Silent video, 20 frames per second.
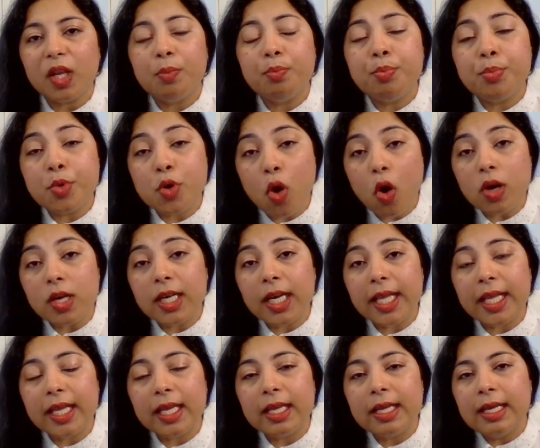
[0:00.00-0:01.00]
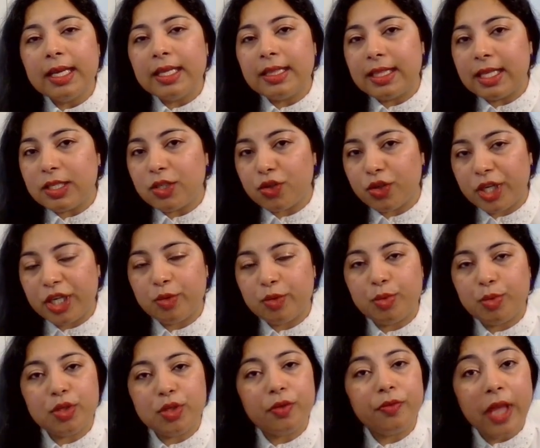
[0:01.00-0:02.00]
Broadly, the
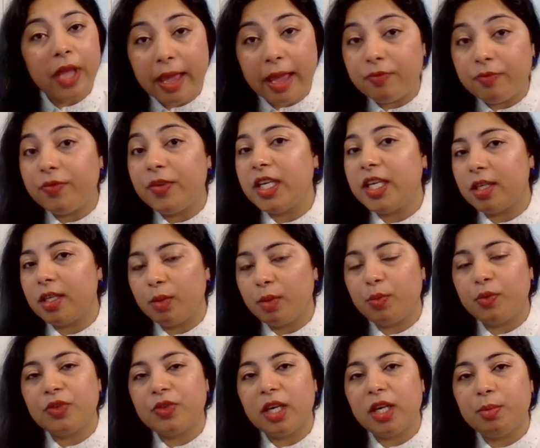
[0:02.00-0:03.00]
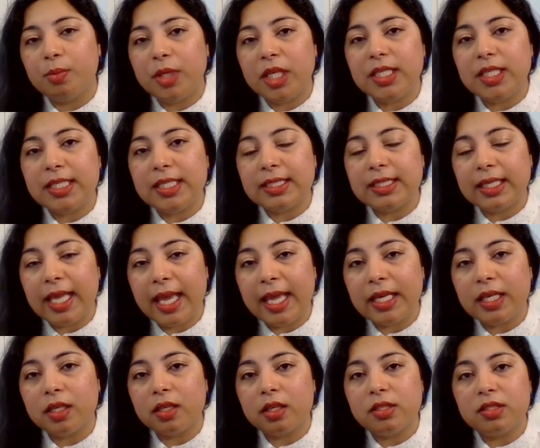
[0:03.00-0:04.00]
treatment of every type of diabetes
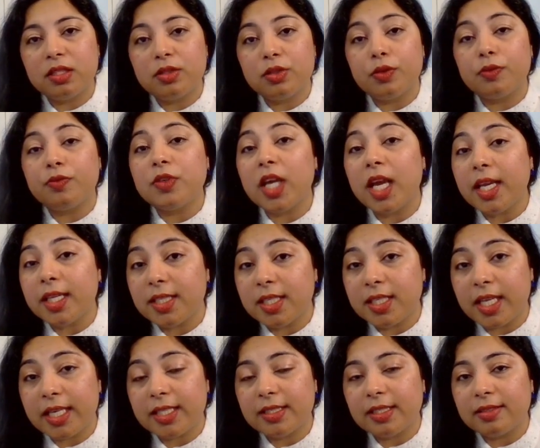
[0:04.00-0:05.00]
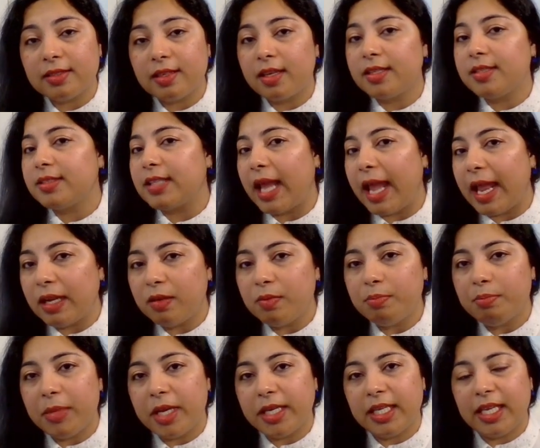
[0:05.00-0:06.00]
again consists of diet and exercise and
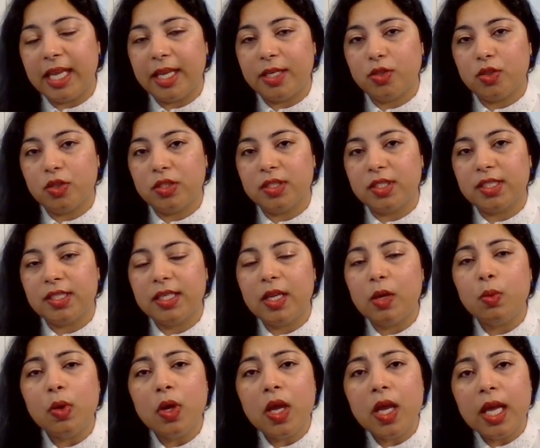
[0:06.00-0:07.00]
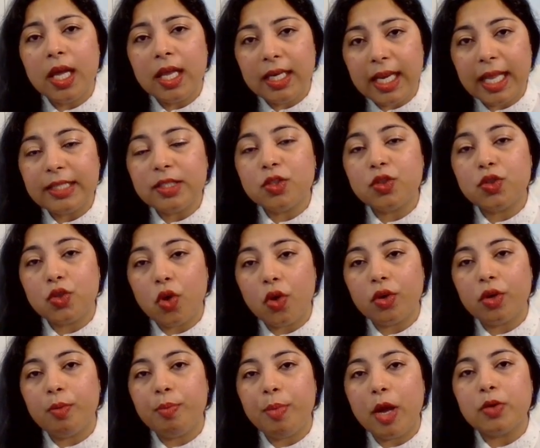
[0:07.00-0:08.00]
medications. Now, let's
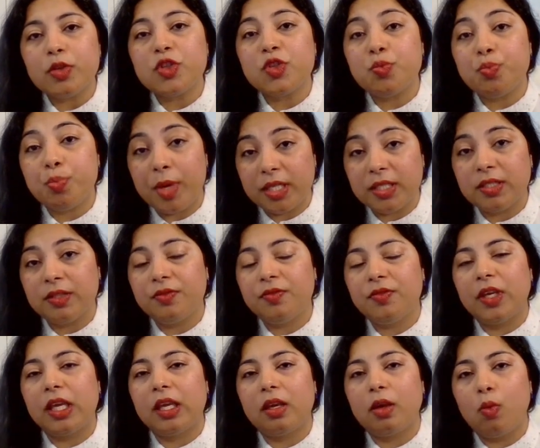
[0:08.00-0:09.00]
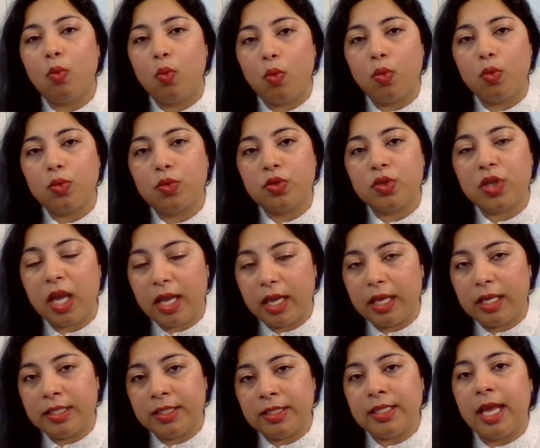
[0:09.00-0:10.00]
talk about specific
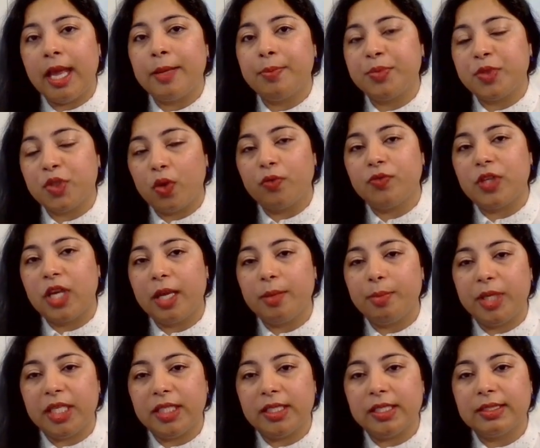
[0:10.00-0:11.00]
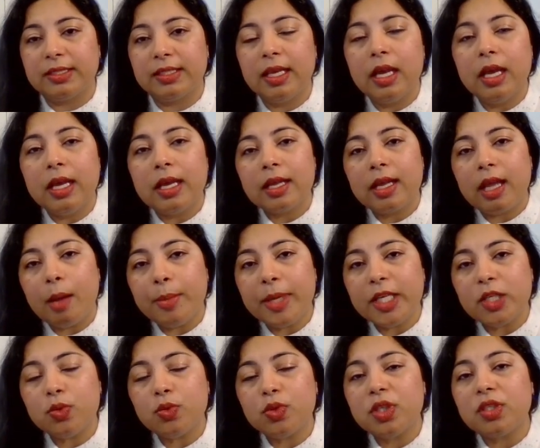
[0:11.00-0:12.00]
types of diabetes.
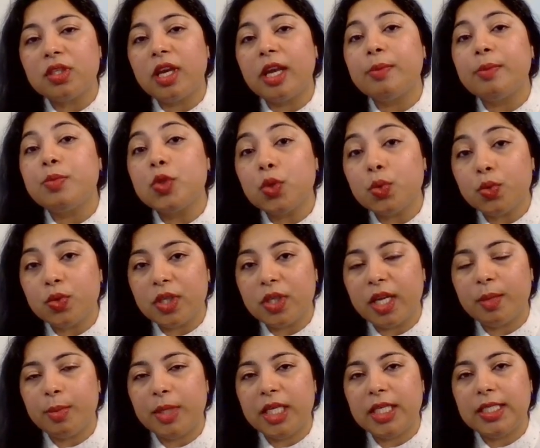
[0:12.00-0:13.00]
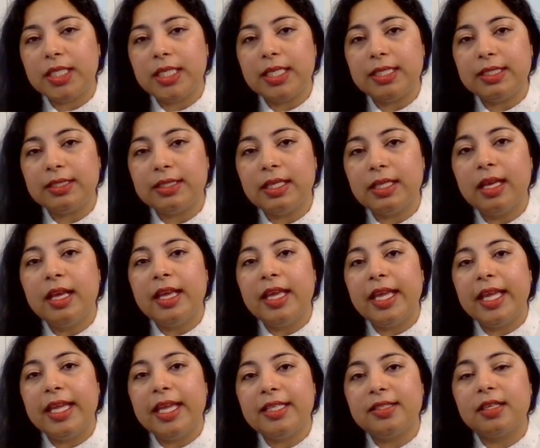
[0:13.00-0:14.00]
Coming to the type 2 diabetes,
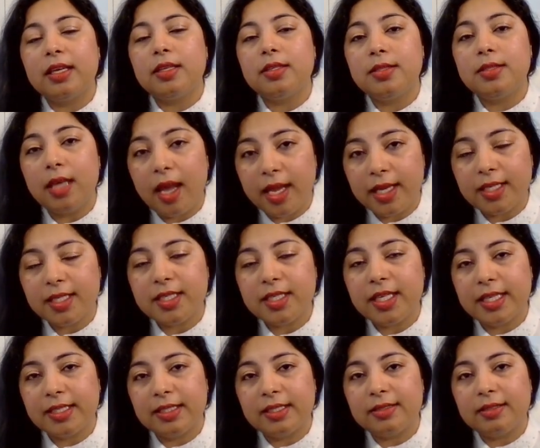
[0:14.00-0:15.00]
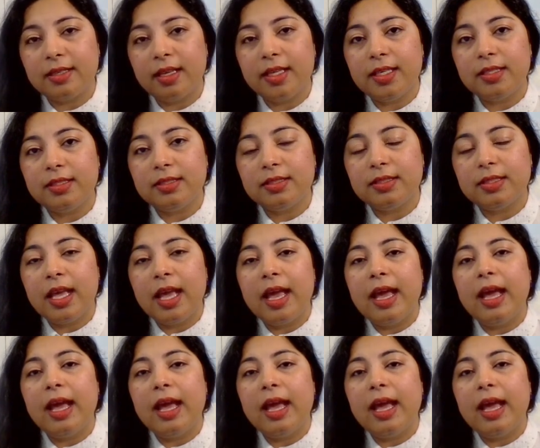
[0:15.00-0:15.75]
it's diet and exercise,